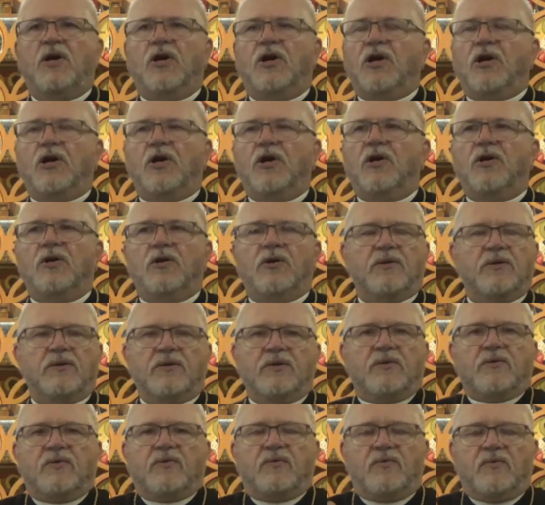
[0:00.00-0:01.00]
Uh,
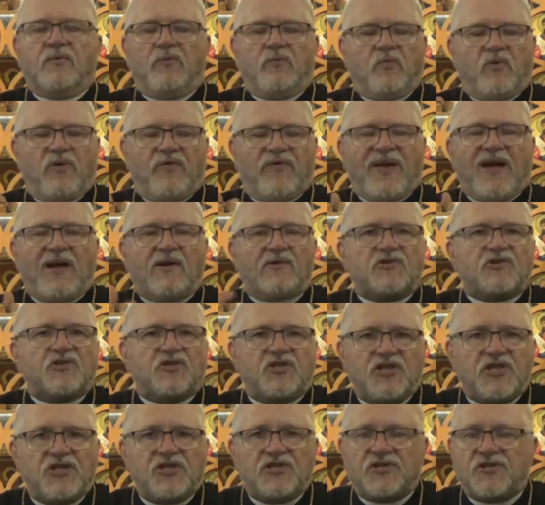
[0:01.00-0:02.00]
without
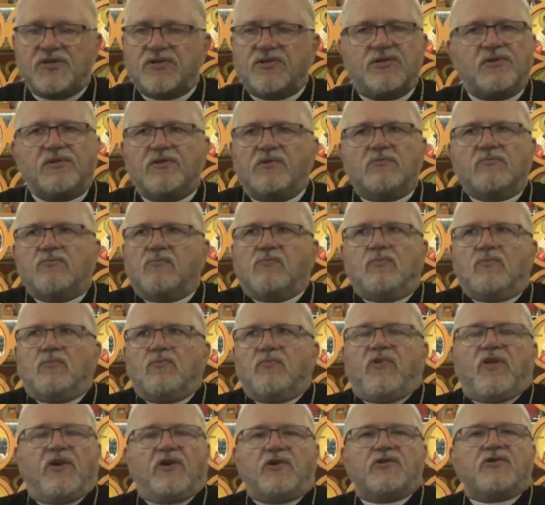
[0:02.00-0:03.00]
Jesus,
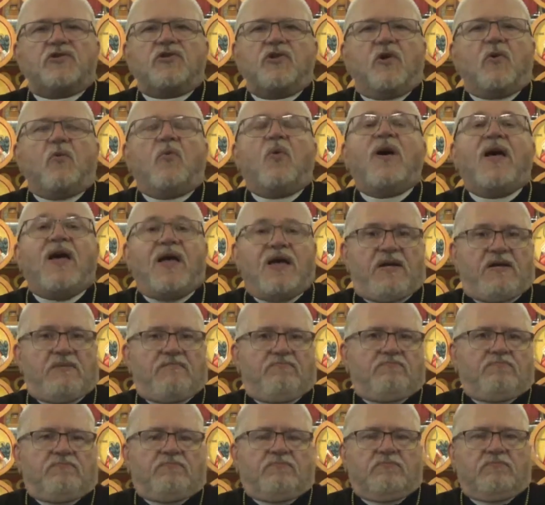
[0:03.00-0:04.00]
there's no way
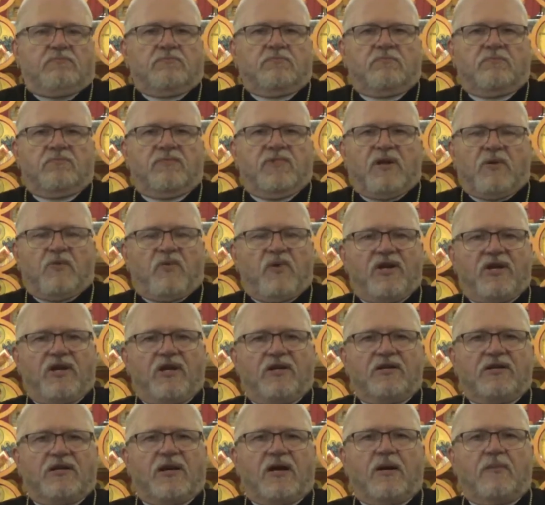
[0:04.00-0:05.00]
that we
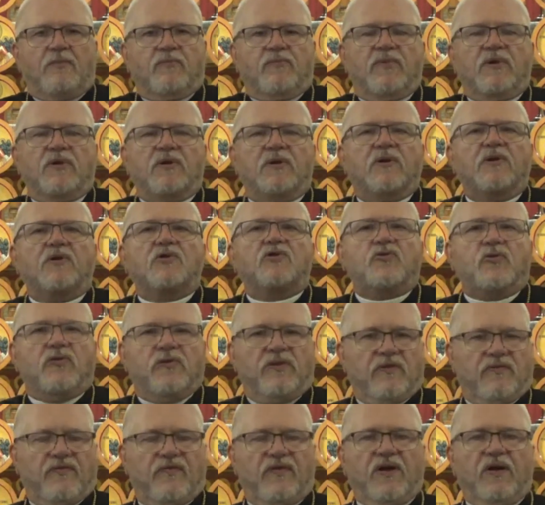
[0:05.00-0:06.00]
could come to
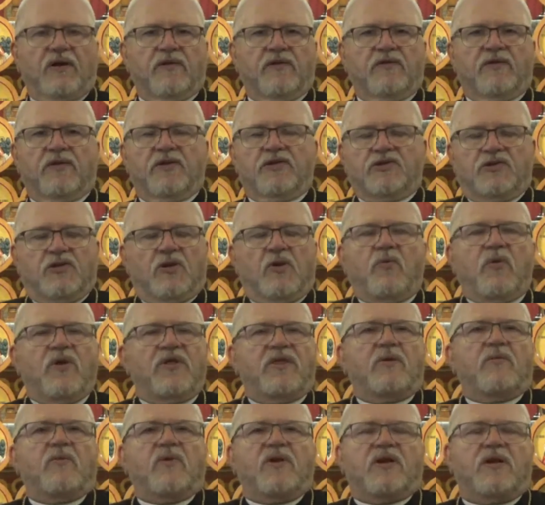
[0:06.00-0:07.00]
the Father. There's no
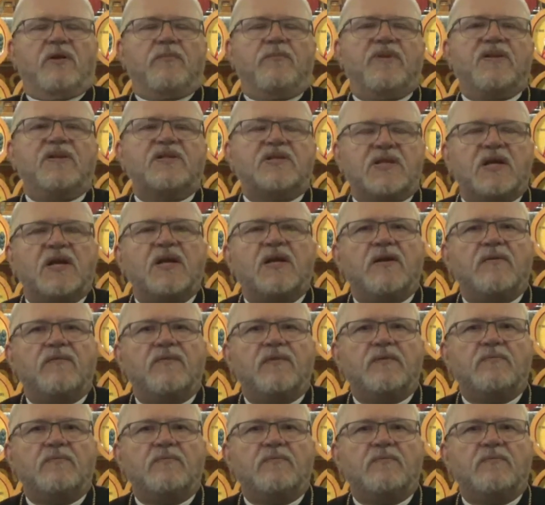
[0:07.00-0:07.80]
way that we could be saved.